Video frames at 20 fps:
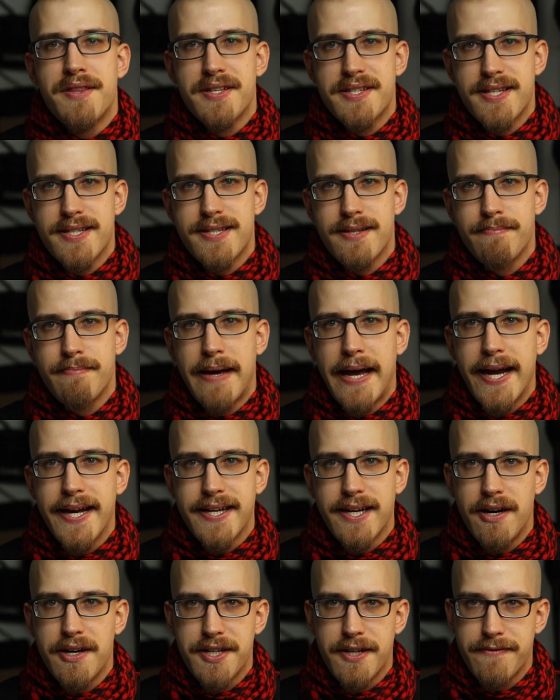This is
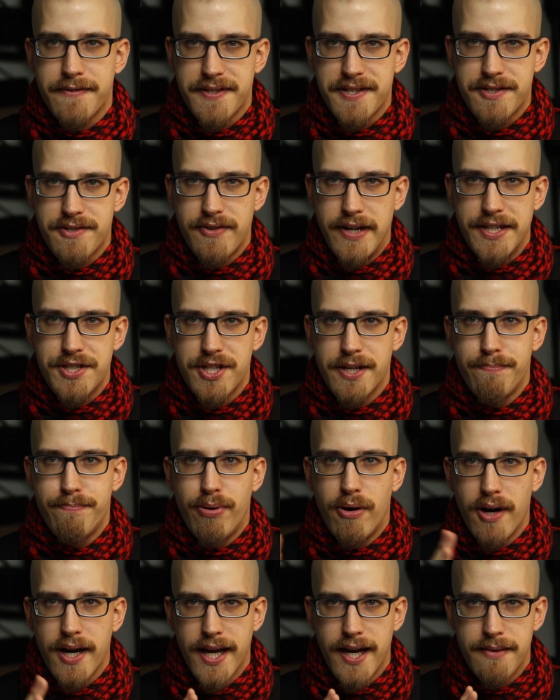made out of a stretchy
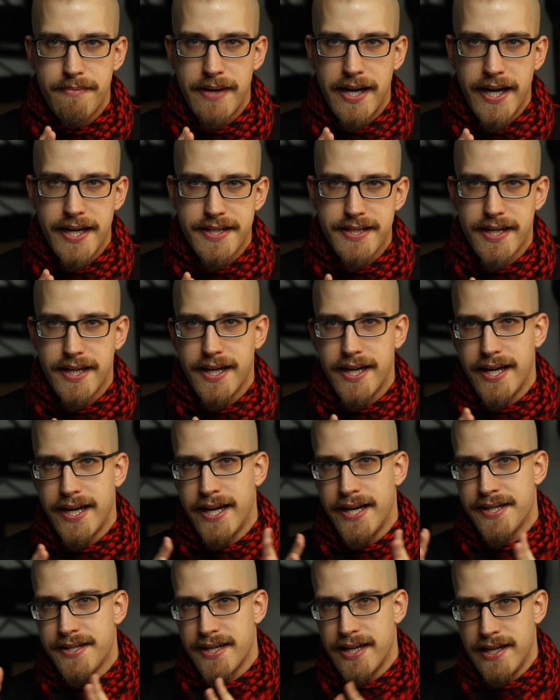polyamide
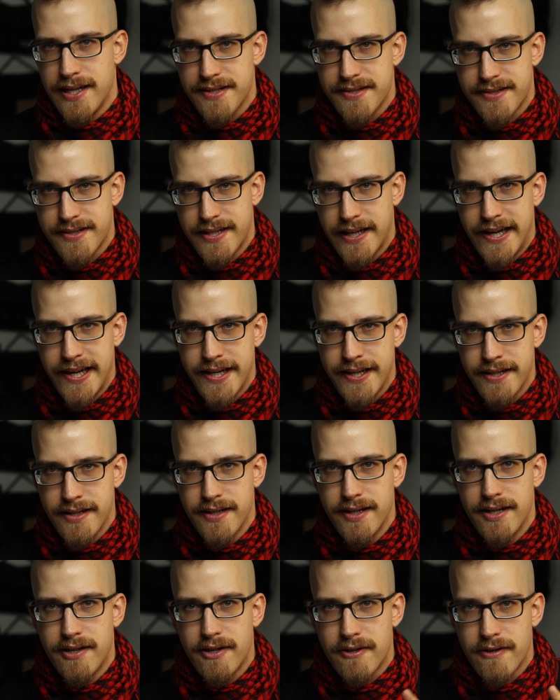and
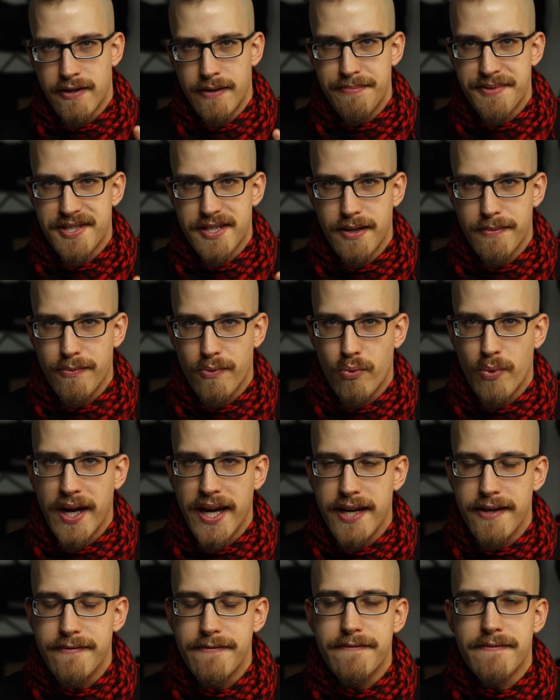elastane ripstop
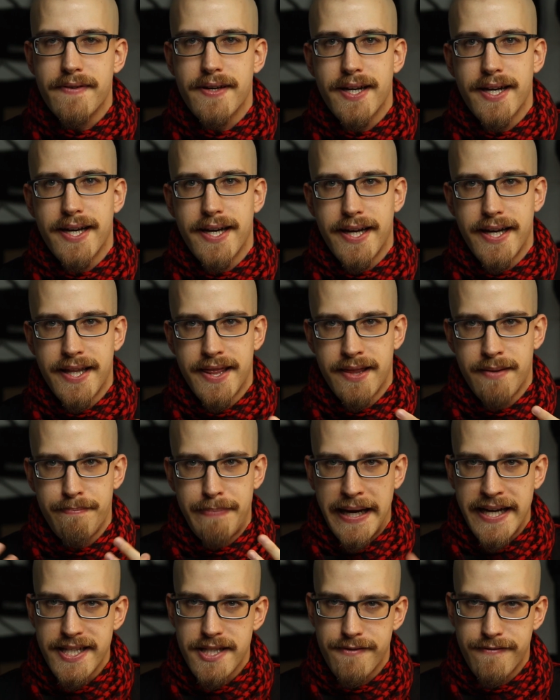weave in the
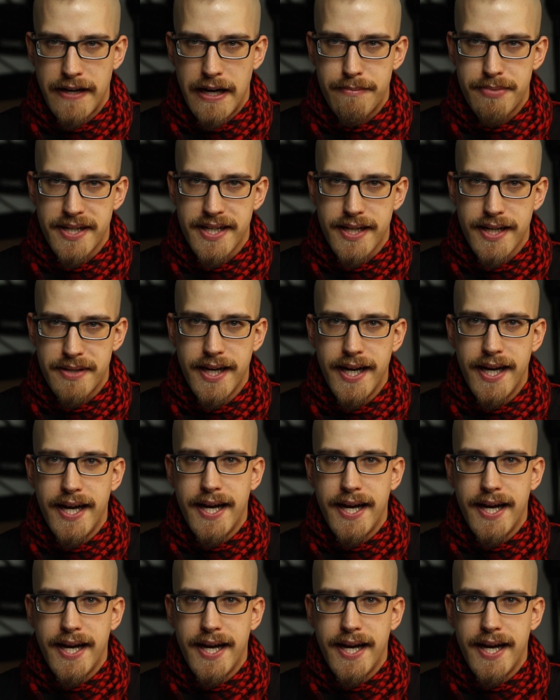base fabric,